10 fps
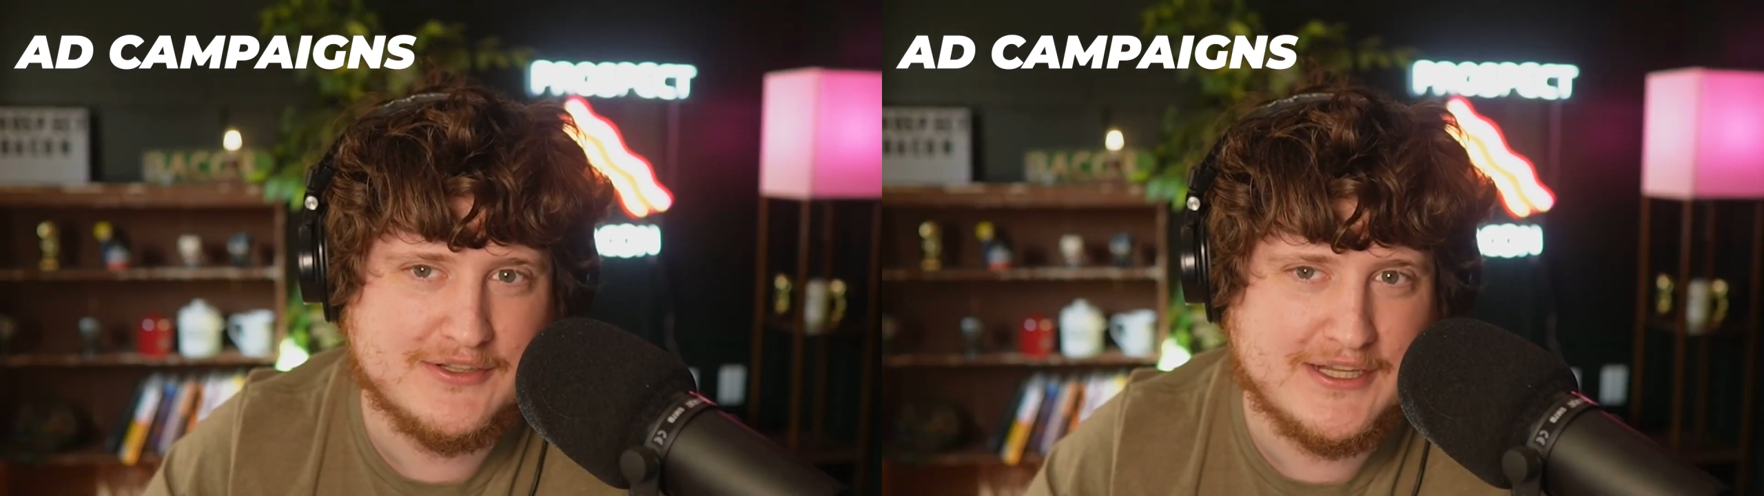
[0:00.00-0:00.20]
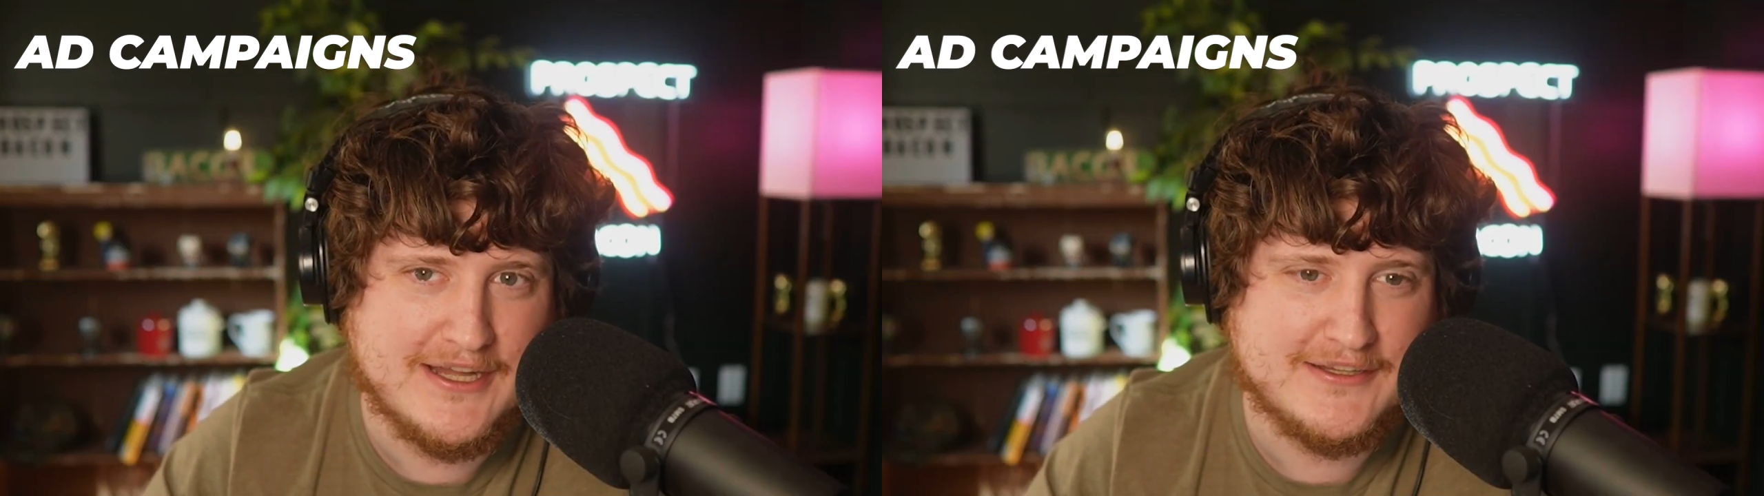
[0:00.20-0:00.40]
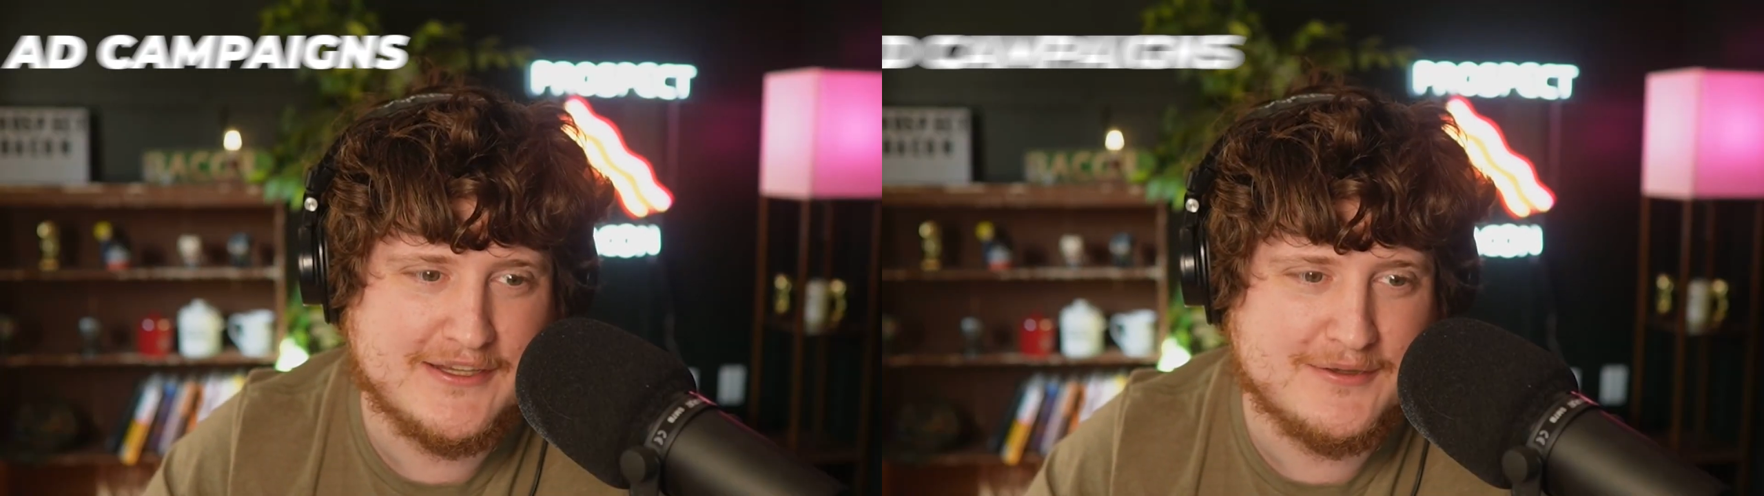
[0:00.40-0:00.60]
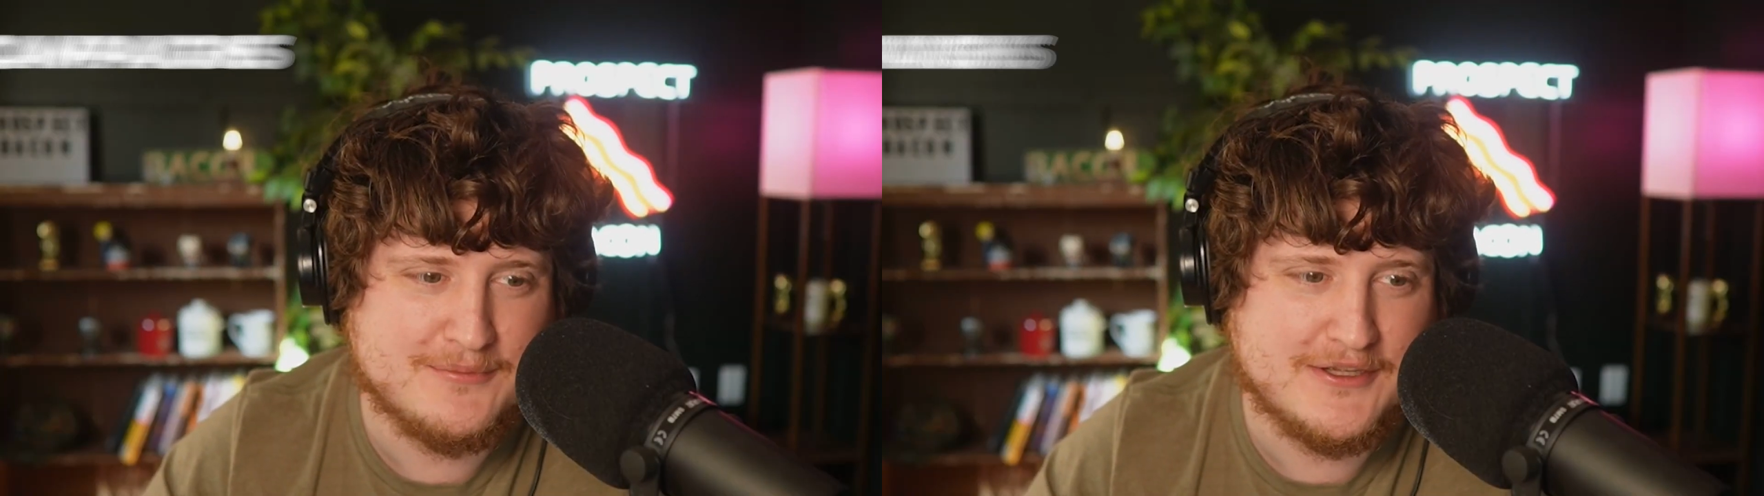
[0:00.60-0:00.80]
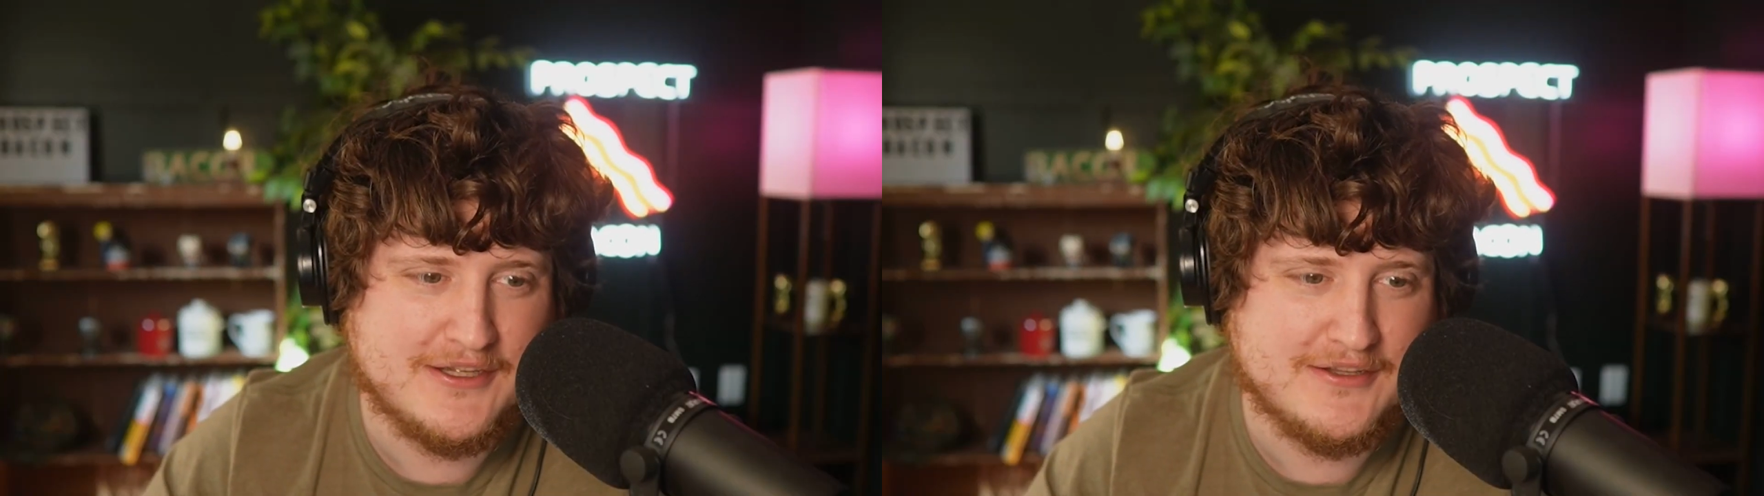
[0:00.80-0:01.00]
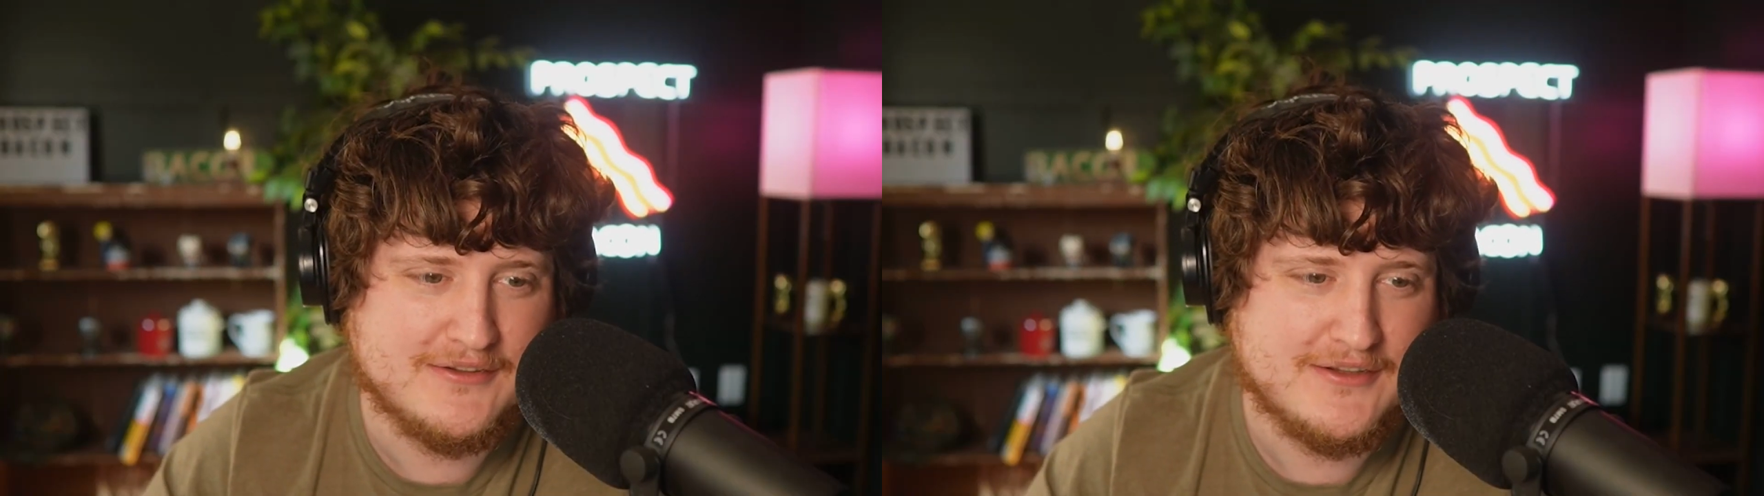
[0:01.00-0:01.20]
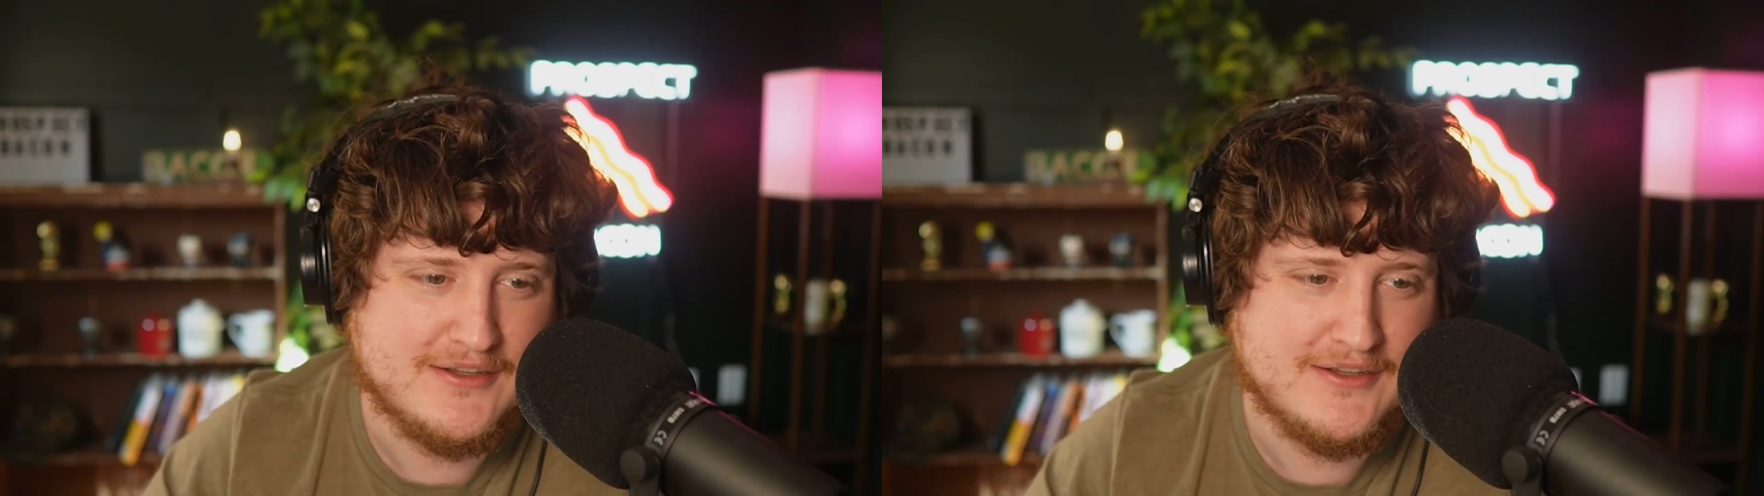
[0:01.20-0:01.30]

an ad campaign.